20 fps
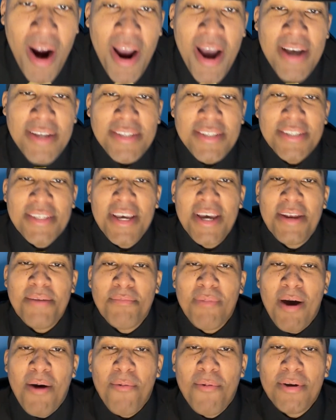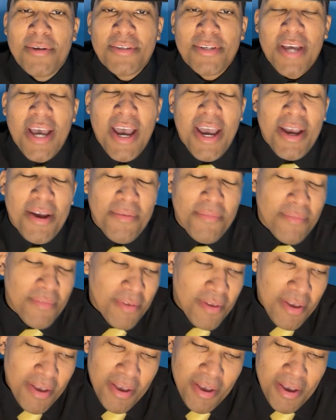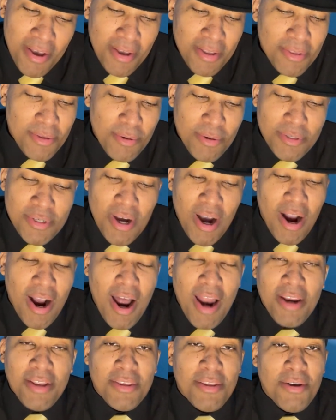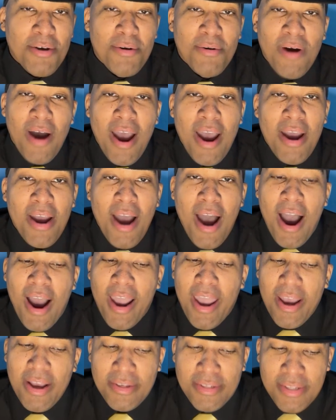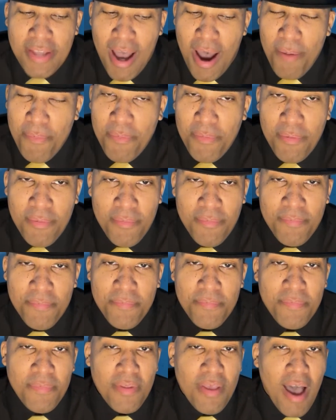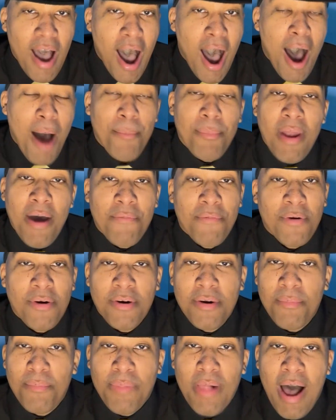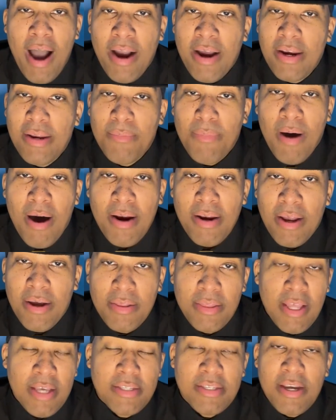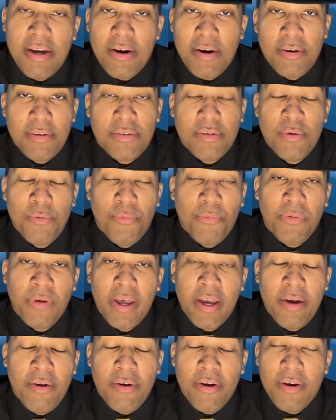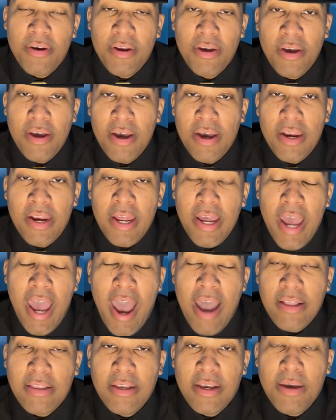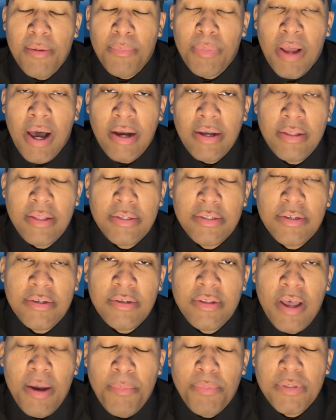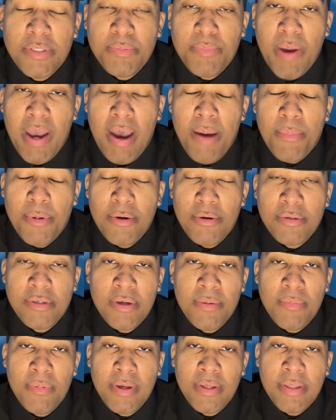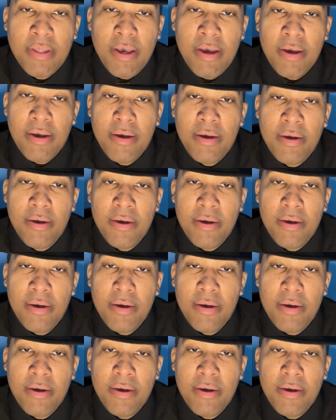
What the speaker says: S is hidden by Wizard. Hey, do what y'all gotta do. Hey, I can't stop you. I'm never gonna block anybody unless they are too flagrant and they have to get blocked, unless they're like spamming or something like that.